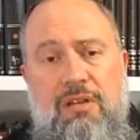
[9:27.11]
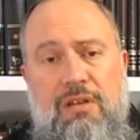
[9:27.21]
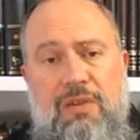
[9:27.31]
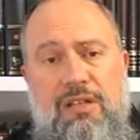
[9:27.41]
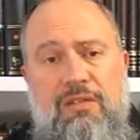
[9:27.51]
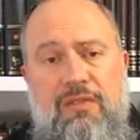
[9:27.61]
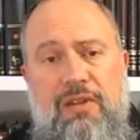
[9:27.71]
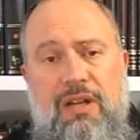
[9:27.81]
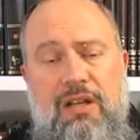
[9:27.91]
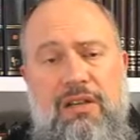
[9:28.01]
He makes it
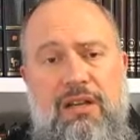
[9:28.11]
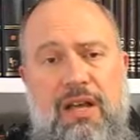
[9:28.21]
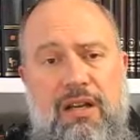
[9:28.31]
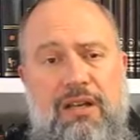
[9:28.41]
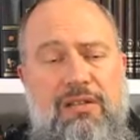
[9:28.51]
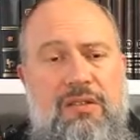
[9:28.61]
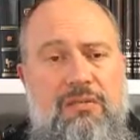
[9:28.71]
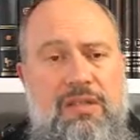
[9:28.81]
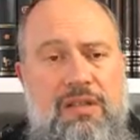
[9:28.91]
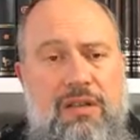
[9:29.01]
very clear that Hallel is
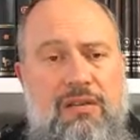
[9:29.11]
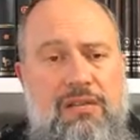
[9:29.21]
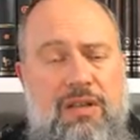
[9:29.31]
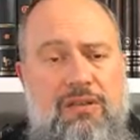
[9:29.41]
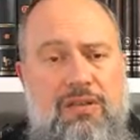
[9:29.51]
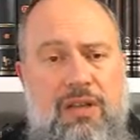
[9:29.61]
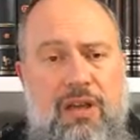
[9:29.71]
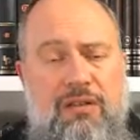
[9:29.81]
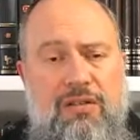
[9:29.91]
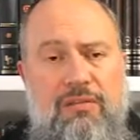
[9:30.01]
to be said on such an
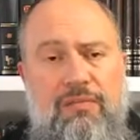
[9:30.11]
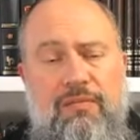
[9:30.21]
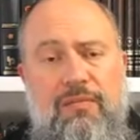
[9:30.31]
occasion.